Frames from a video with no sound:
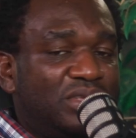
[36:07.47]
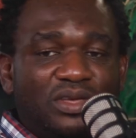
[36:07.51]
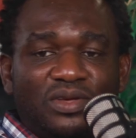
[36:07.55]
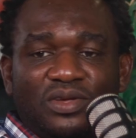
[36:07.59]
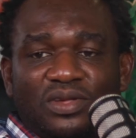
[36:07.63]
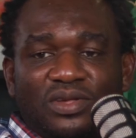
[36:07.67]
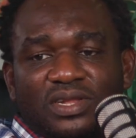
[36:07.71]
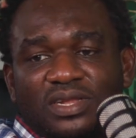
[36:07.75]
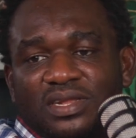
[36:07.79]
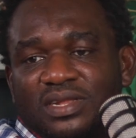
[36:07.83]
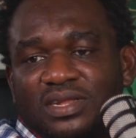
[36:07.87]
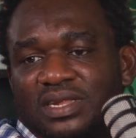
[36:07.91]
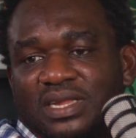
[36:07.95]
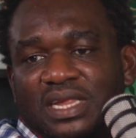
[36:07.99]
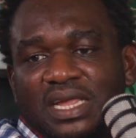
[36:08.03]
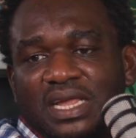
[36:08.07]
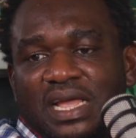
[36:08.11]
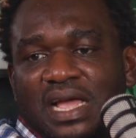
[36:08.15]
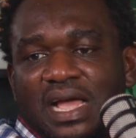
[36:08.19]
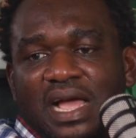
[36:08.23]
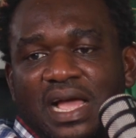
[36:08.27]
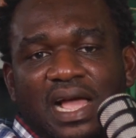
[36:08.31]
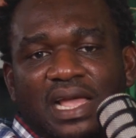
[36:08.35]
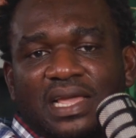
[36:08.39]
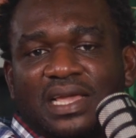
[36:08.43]

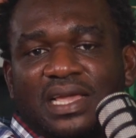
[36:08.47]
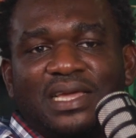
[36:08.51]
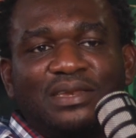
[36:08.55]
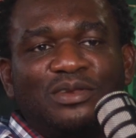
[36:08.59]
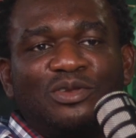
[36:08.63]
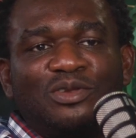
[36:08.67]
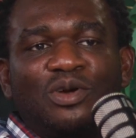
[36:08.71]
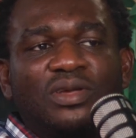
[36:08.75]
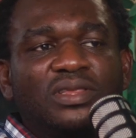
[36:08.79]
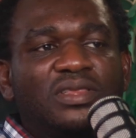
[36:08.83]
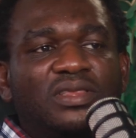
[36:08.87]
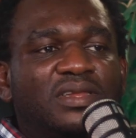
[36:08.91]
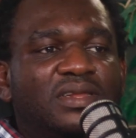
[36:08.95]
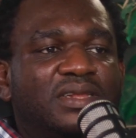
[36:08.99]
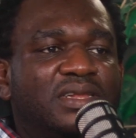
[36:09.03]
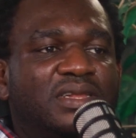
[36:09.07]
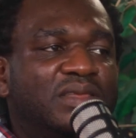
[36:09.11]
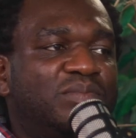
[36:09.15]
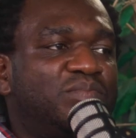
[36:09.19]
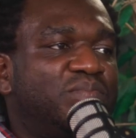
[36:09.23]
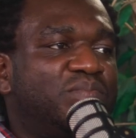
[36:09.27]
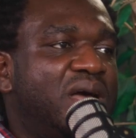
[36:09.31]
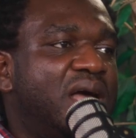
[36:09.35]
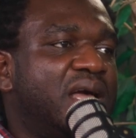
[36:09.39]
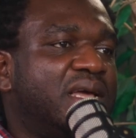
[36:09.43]
Because I cannot
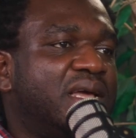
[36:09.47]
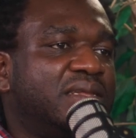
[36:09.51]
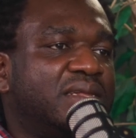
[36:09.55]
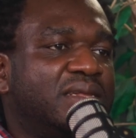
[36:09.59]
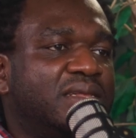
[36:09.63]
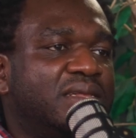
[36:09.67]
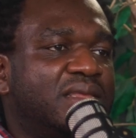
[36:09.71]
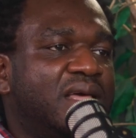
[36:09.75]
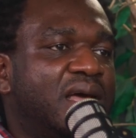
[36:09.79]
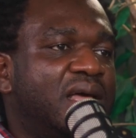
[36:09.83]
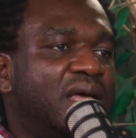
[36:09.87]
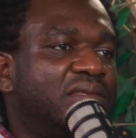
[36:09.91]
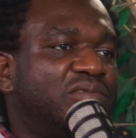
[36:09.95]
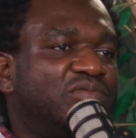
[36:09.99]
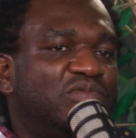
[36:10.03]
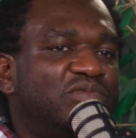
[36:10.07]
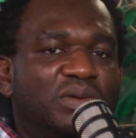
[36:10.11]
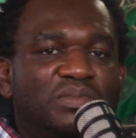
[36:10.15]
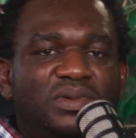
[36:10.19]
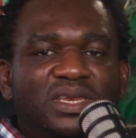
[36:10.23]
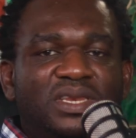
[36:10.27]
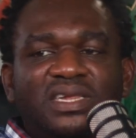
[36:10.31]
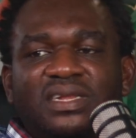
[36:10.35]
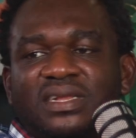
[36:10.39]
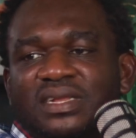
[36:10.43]
sit back and
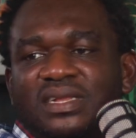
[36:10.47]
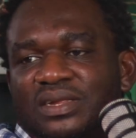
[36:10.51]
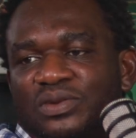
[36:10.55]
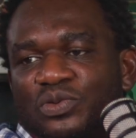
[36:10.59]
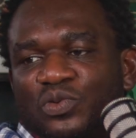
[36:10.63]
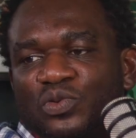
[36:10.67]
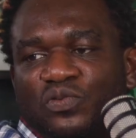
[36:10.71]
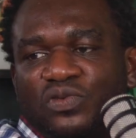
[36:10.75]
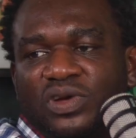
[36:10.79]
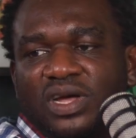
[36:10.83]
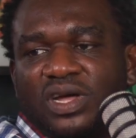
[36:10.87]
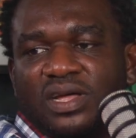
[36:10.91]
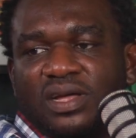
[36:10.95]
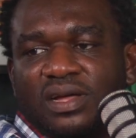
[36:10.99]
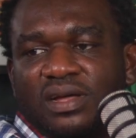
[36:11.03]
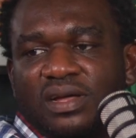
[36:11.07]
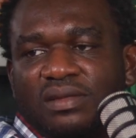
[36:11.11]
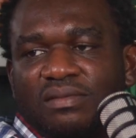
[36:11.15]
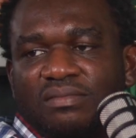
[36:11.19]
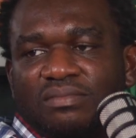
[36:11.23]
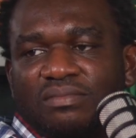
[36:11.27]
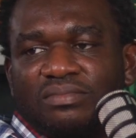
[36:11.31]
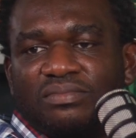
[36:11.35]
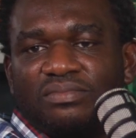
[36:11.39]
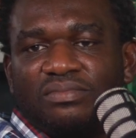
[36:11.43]
start reminiscing
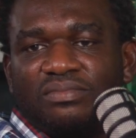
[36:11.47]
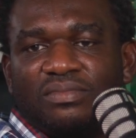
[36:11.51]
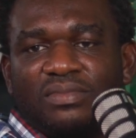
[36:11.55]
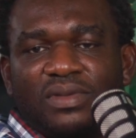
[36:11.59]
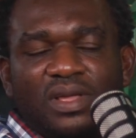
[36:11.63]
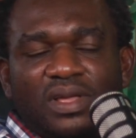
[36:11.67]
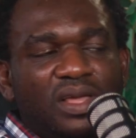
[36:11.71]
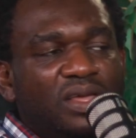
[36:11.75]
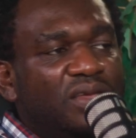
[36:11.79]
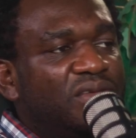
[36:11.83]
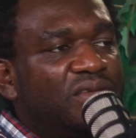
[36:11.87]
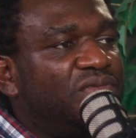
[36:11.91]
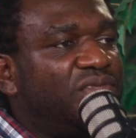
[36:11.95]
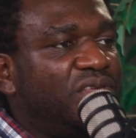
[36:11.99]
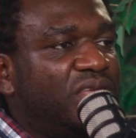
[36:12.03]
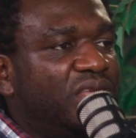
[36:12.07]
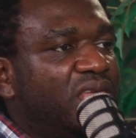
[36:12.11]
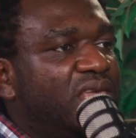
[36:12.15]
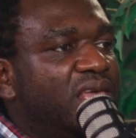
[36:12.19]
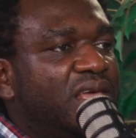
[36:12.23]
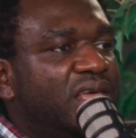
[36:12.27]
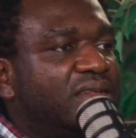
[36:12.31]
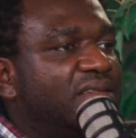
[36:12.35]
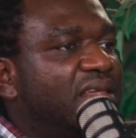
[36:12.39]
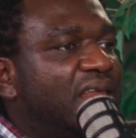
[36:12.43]
over
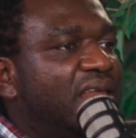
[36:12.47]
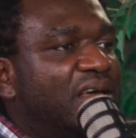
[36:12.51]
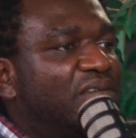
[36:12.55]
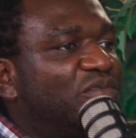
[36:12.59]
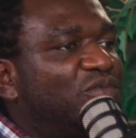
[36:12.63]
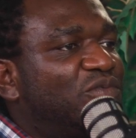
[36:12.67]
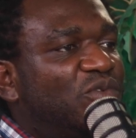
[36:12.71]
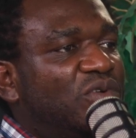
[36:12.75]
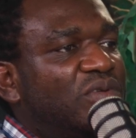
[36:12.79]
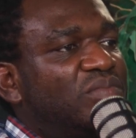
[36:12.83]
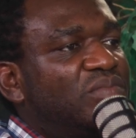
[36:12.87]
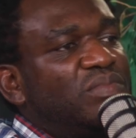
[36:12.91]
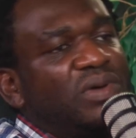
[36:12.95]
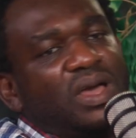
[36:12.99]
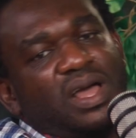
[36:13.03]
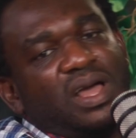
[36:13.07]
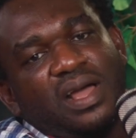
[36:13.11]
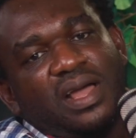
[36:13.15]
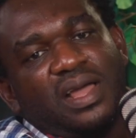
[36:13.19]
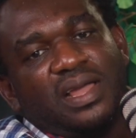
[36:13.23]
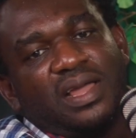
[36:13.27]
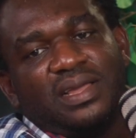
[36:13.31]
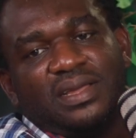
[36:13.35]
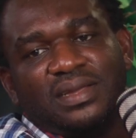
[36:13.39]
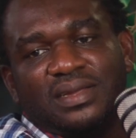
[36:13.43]
the years that have gone
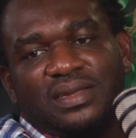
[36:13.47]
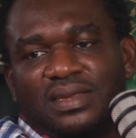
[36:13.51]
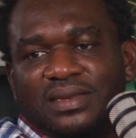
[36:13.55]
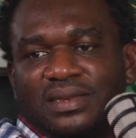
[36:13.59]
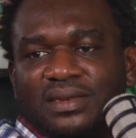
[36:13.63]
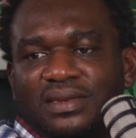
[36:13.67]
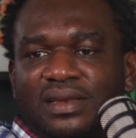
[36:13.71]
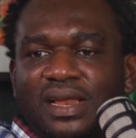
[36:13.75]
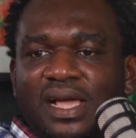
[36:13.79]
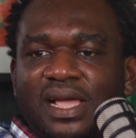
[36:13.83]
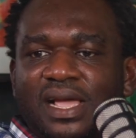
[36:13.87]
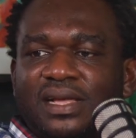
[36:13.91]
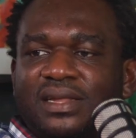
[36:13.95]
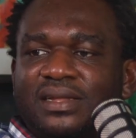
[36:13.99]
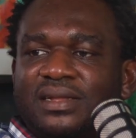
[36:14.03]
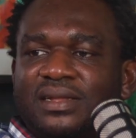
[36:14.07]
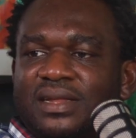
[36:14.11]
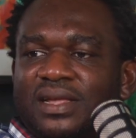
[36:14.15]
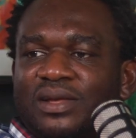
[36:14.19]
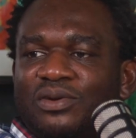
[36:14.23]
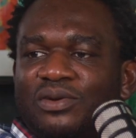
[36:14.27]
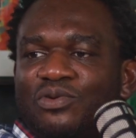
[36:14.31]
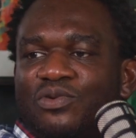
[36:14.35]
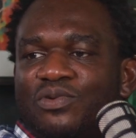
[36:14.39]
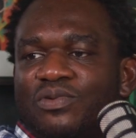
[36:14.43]
by and like
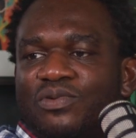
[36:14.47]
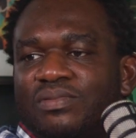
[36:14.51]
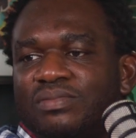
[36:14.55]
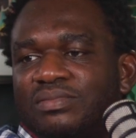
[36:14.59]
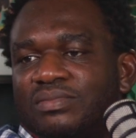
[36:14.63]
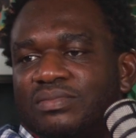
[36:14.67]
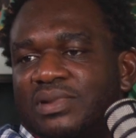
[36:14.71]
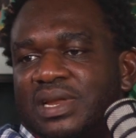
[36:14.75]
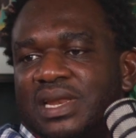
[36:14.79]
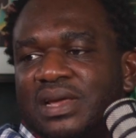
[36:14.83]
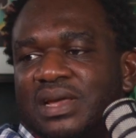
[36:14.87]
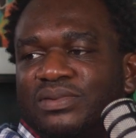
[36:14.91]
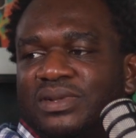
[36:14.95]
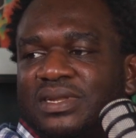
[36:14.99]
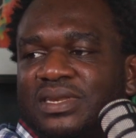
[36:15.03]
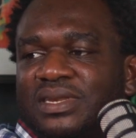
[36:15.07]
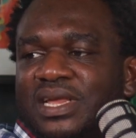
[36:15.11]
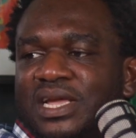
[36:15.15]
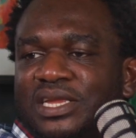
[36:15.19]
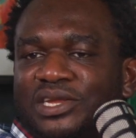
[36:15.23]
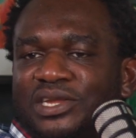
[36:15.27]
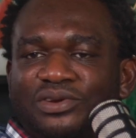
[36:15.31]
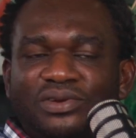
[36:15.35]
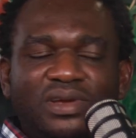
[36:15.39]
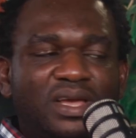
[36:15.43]
say, oh, when I
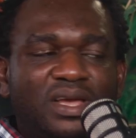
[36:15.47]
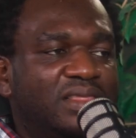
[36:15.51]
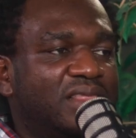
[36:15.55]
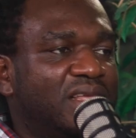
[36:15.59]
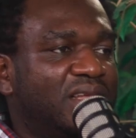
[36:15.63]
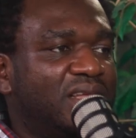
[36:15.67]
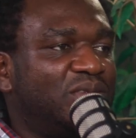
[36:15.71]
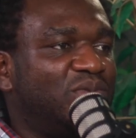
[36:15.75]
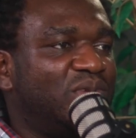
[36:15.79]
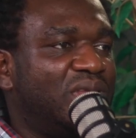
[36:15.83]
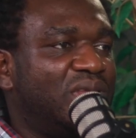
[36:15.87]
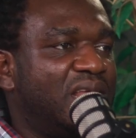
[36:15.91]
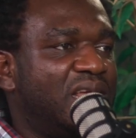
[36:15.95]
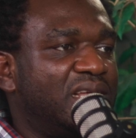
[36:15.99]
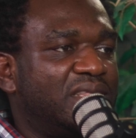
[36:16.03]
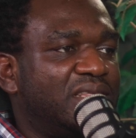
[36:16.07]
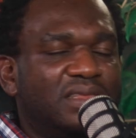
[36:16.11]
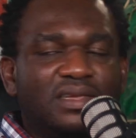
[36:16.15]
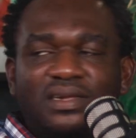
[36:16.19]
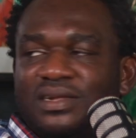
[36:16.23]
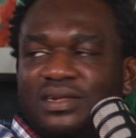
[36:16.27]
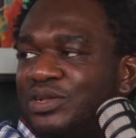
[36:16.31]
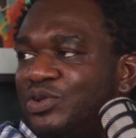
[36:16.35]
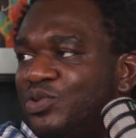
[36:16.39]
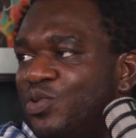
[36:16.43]
was in Nigeria, things were
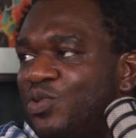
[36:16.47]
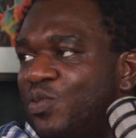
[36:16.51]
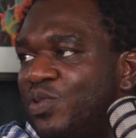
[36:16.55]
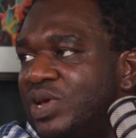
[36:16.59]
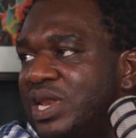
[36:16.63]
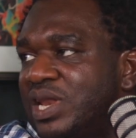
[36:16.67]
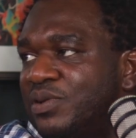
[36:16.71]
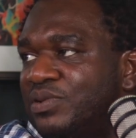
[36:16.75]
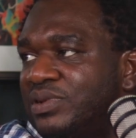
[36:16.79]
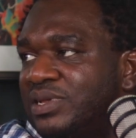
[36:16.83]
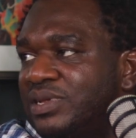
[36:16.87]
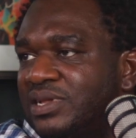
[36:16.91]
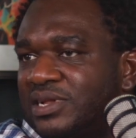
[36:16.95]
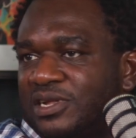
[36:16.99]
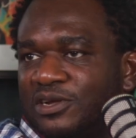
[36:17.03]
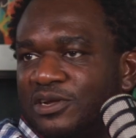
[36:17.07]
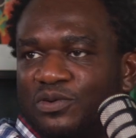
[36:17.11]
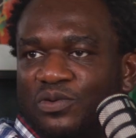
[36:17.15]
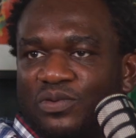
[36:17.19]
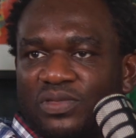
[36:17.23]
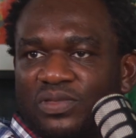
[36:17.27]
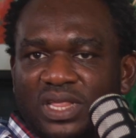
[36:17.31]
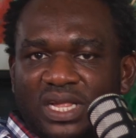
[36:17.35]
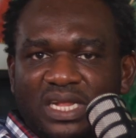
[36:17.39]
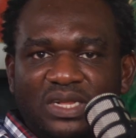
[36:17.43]
like this, or when I was
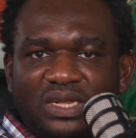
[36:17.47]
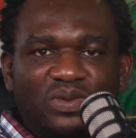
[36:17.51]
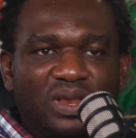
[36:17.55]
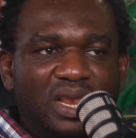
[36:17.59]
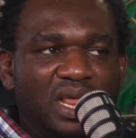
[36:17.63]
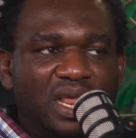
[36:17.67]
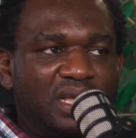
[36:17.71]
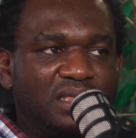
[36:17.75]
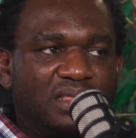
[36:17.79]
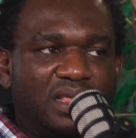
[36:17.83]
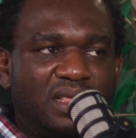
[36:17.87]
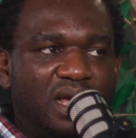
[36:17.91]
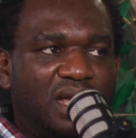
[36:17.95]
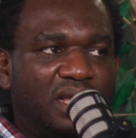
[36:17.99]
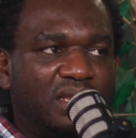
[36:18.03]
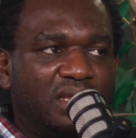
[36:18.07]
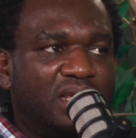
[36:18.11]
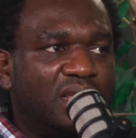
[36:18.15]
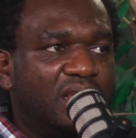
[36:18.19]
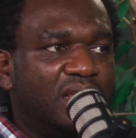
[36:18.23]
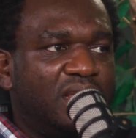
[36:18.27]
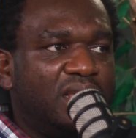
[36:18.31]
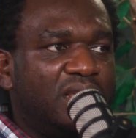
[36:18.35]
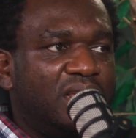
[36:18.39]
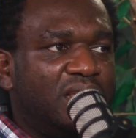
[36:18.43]
single, things were like
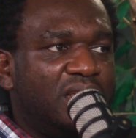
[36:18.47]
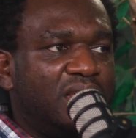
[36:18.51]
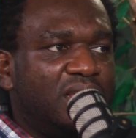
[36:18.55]
that.